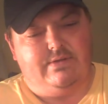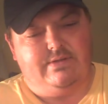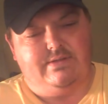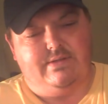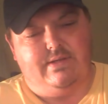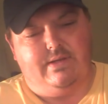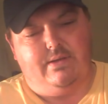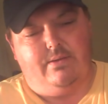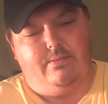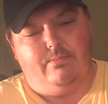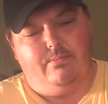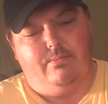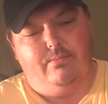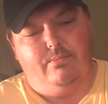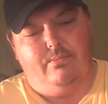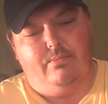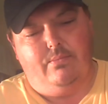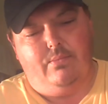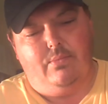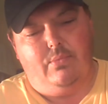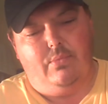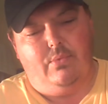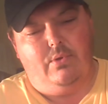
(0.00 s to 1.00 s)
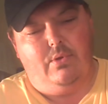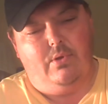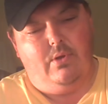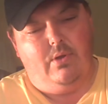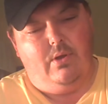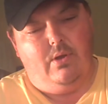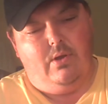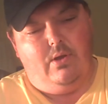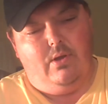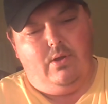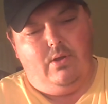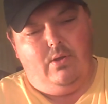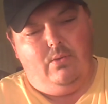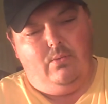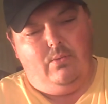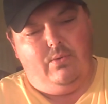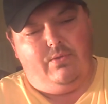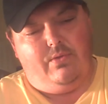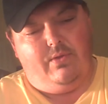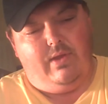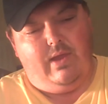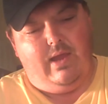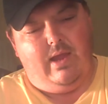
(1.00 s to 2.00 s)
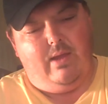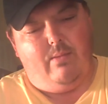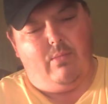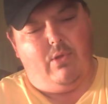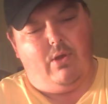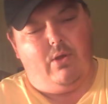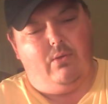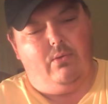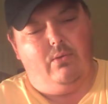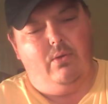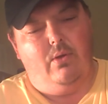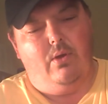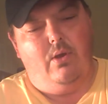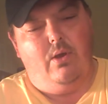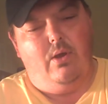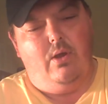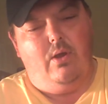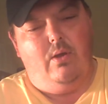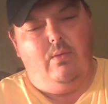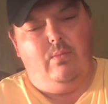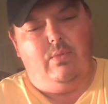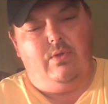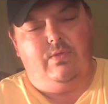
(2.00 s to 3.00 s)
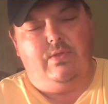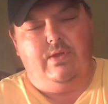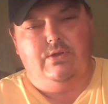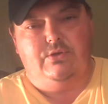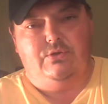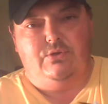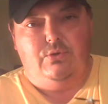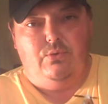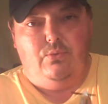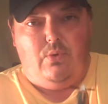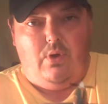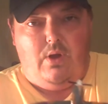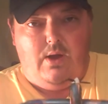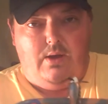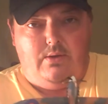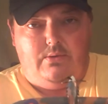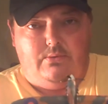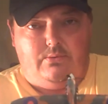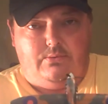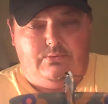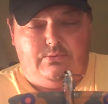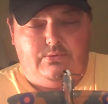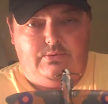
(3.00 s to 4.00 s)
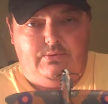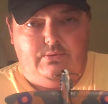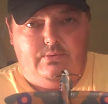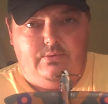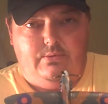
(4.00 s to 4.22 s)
see them with the camo. But these two rondels,